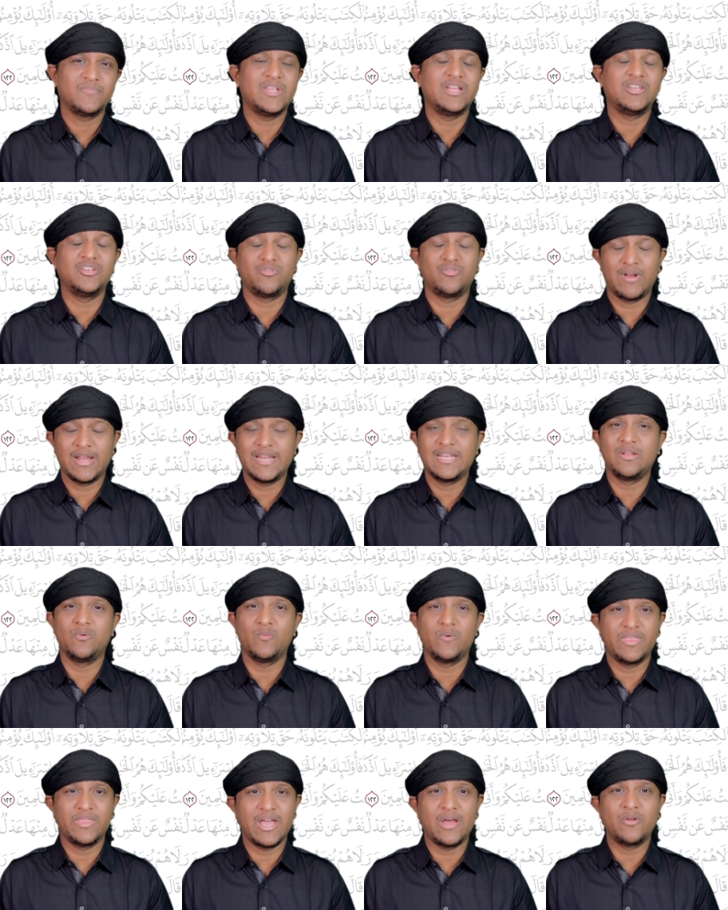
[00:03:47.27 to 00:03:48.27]
that you're writing
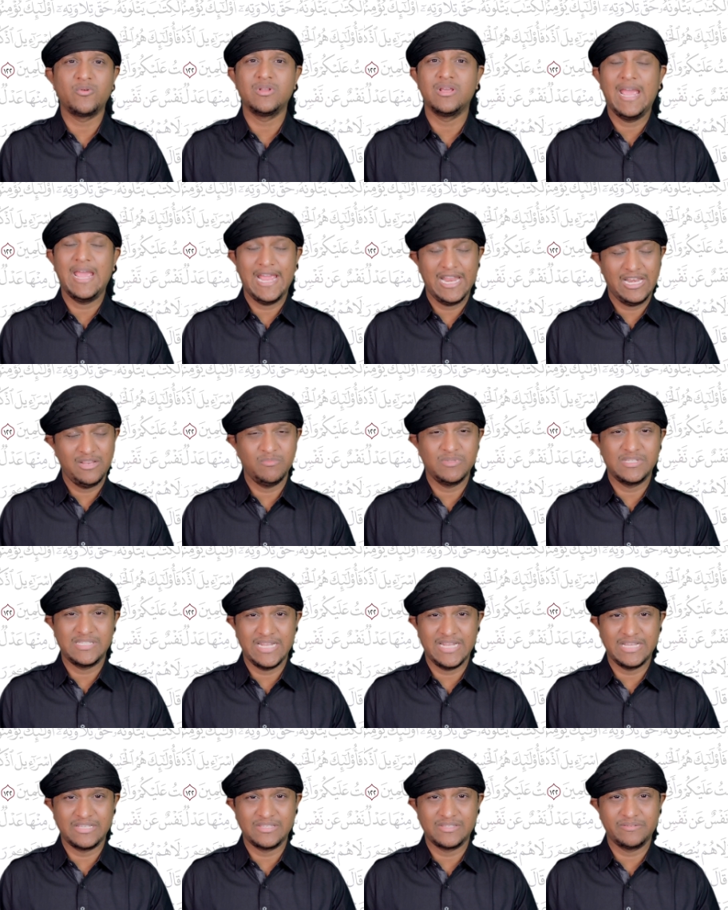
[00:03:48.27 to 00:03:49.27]
without any
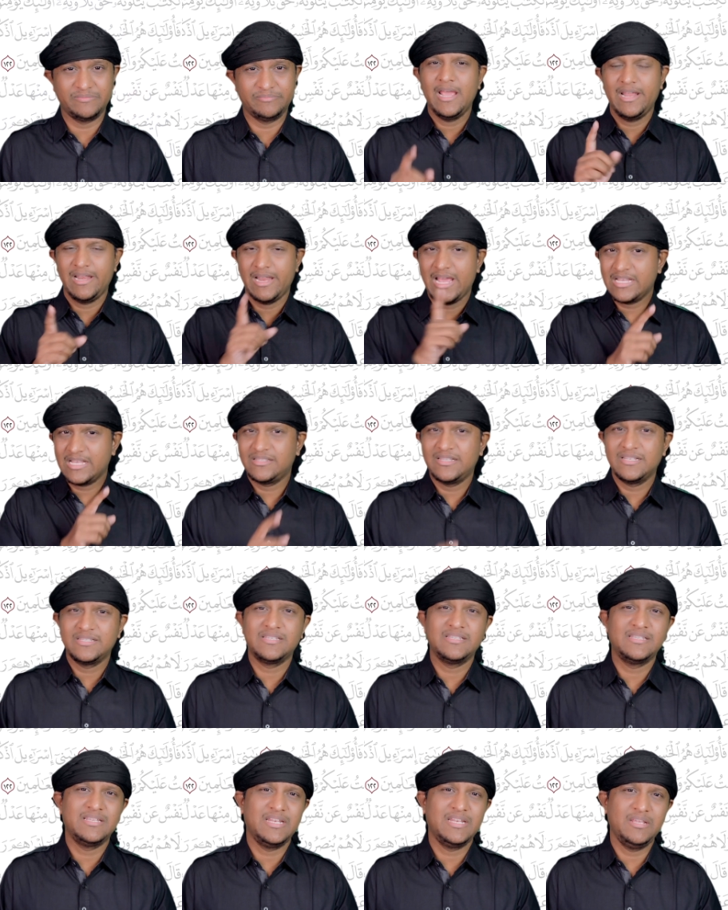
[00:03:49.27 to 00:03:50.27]
mistakes. And as
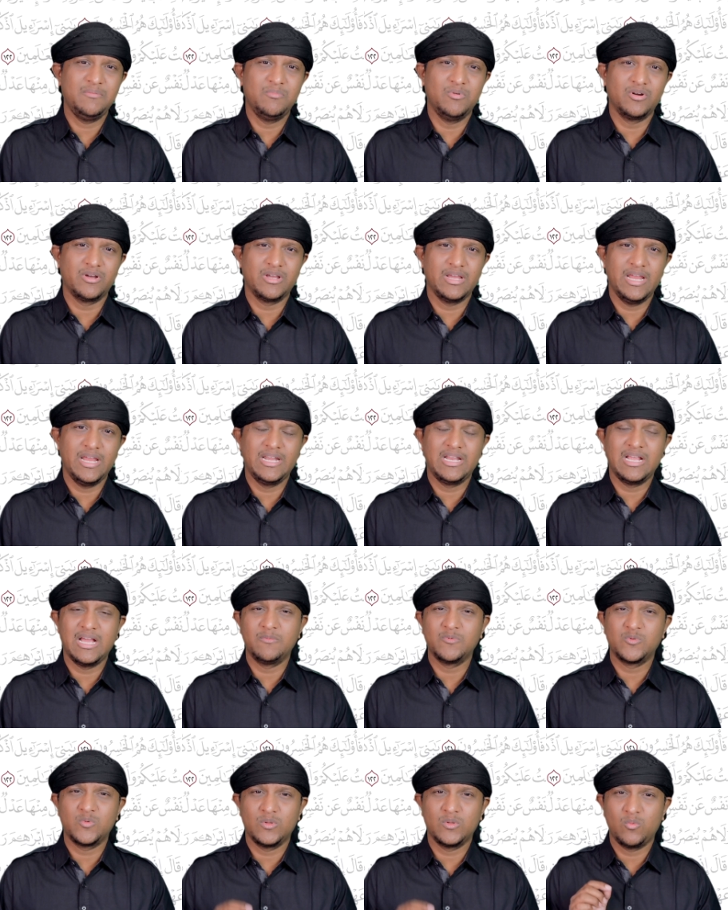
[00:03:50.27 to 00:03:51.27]
this is an ebook, it
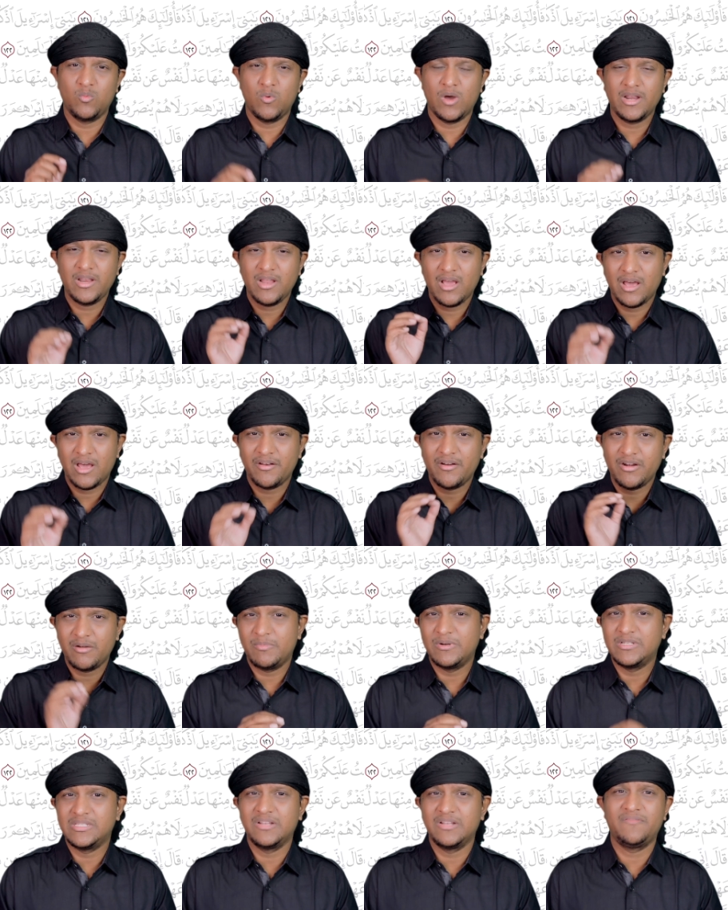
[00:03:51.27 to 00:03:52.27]
comes with
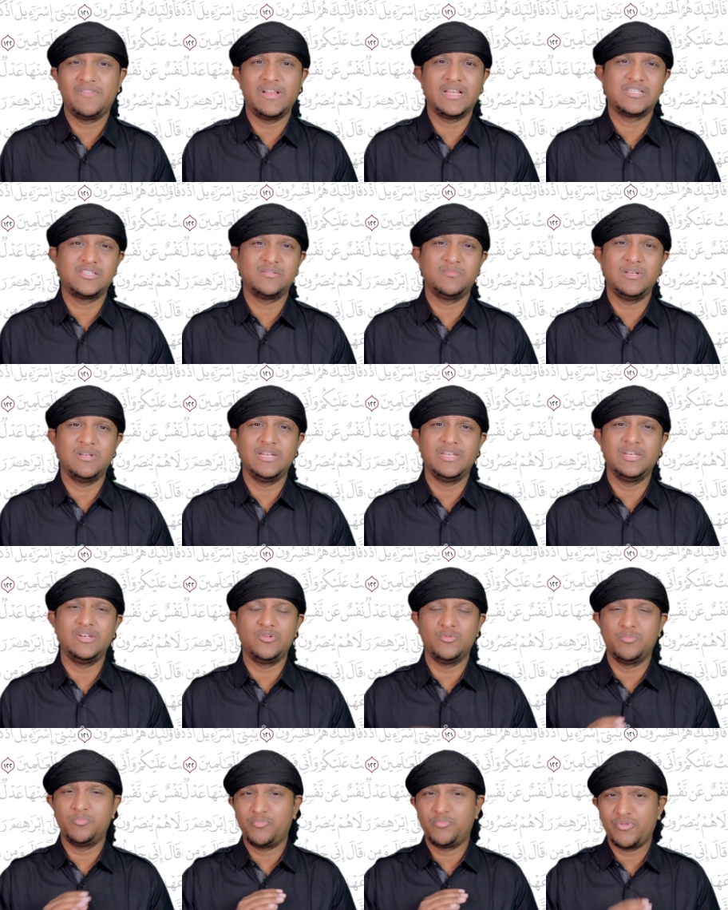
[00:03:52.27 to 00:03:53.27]
100% flexibility
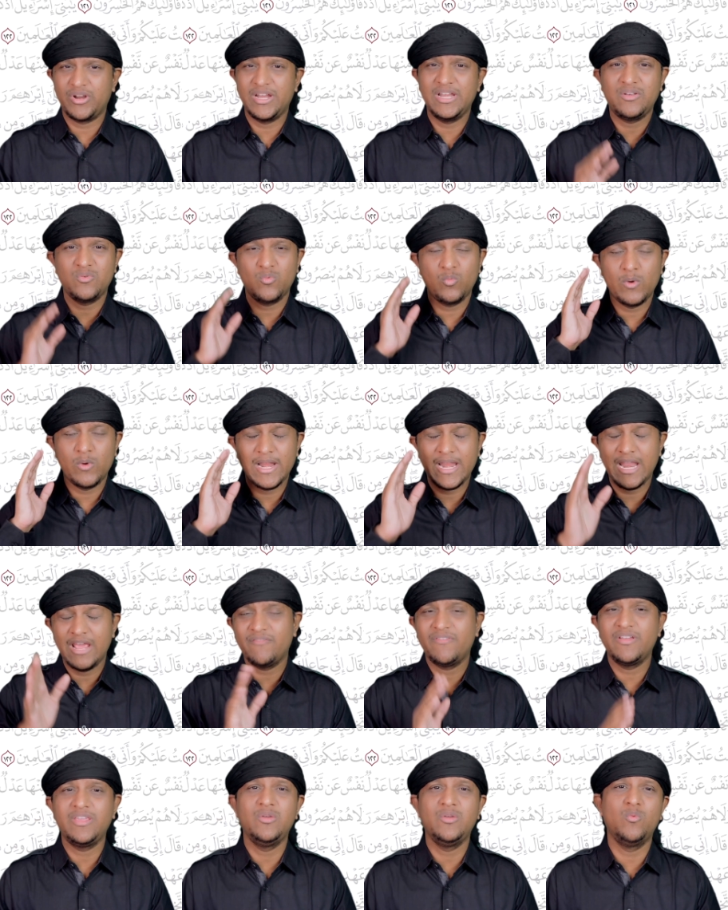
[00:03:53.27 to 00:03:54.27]
to print
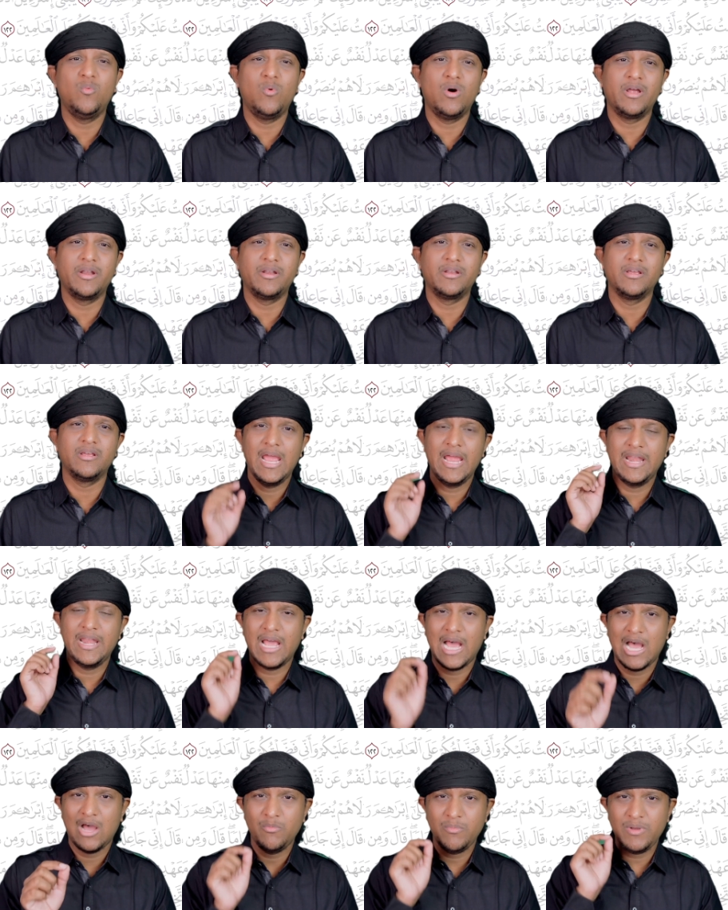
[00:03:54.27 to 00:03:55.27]
whenever you want and
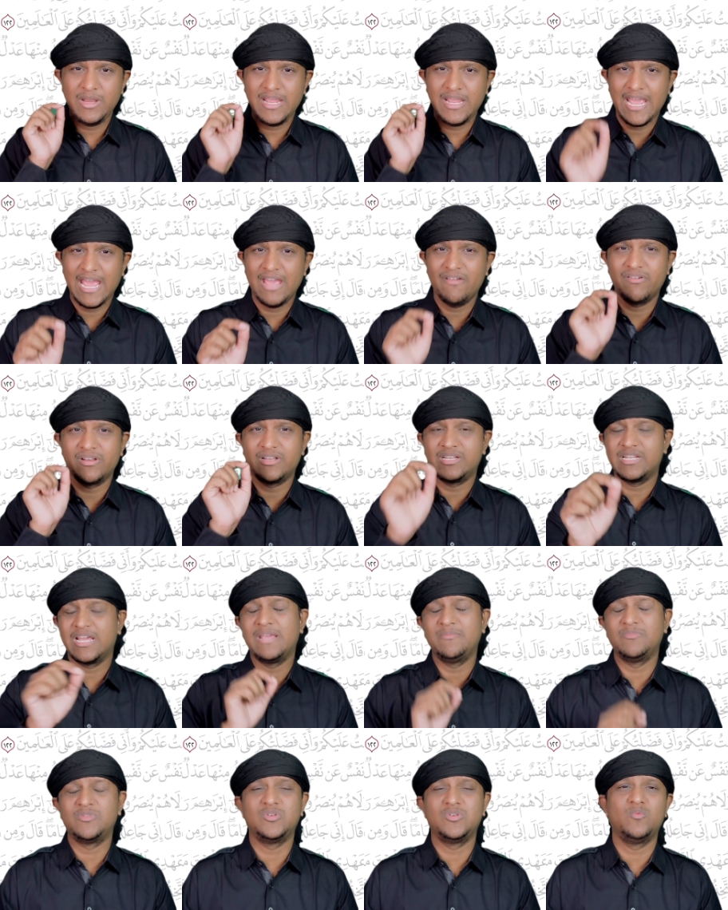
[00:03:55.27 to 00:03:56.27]
how many ever
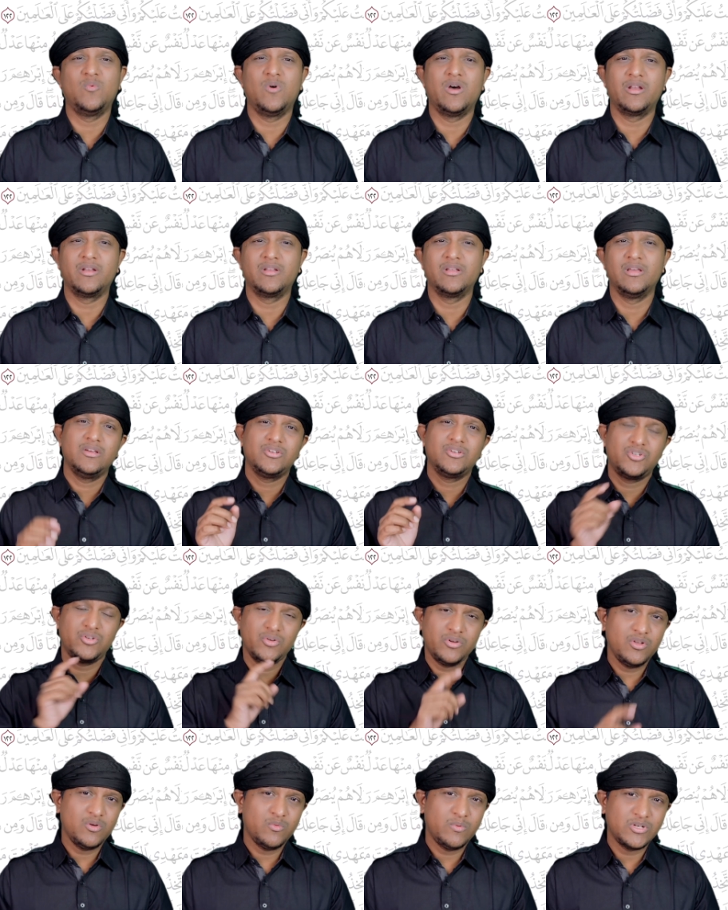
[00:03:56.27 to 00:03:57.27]
times you want.
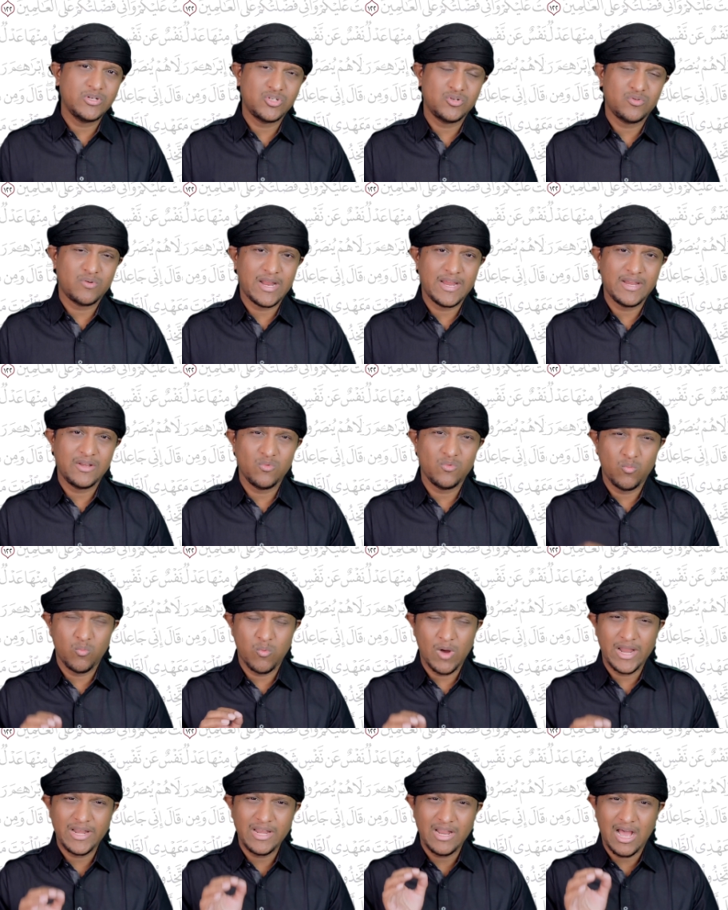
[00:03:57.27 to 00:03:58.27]
Should you wish to write
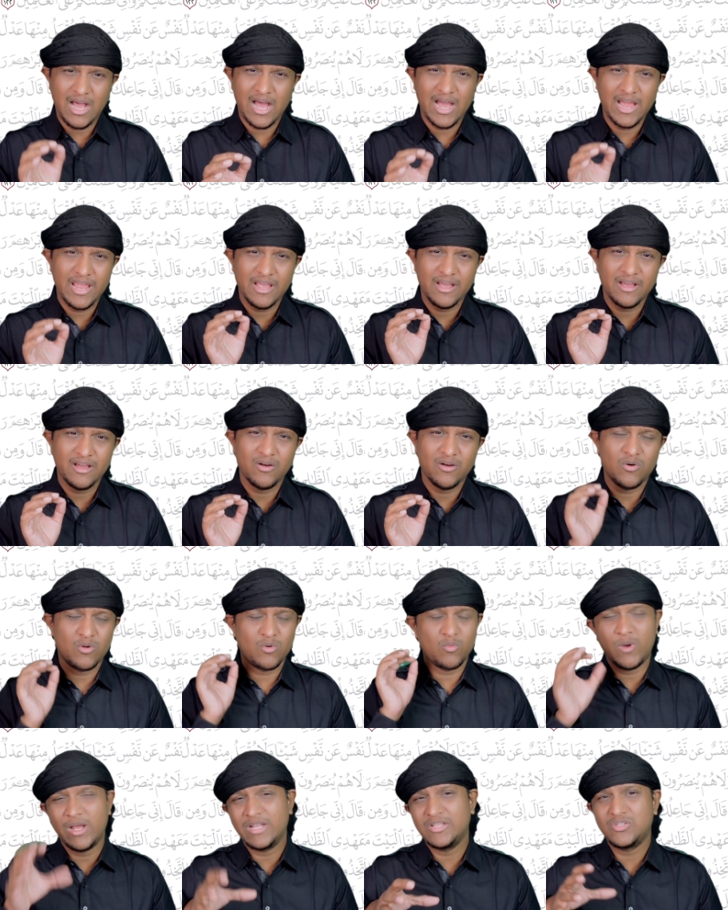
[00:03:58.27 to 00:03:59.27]
one ayah
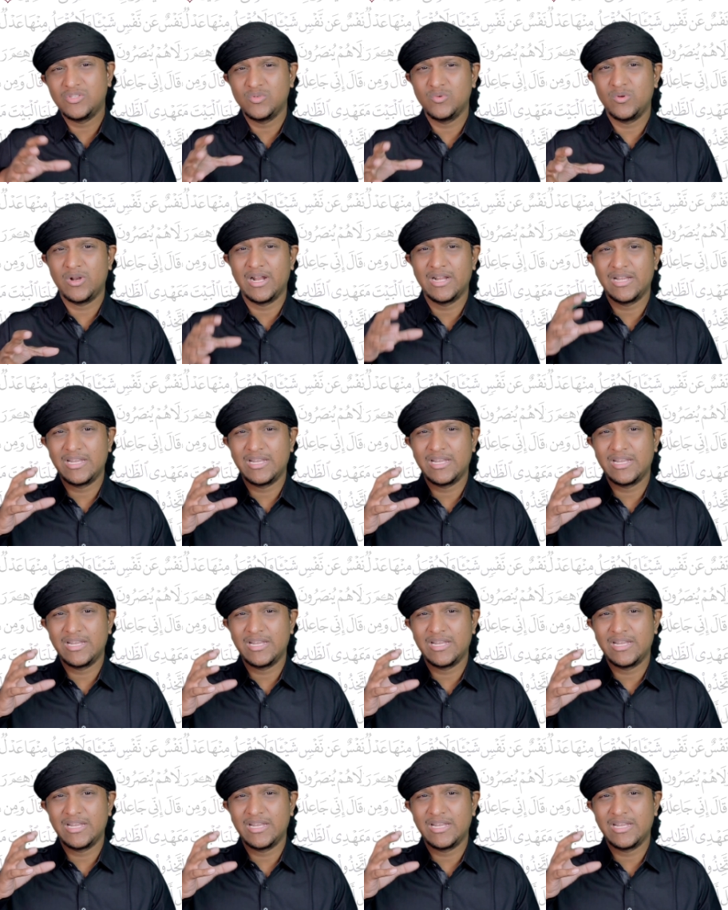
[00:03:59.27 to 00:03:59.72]
or one surah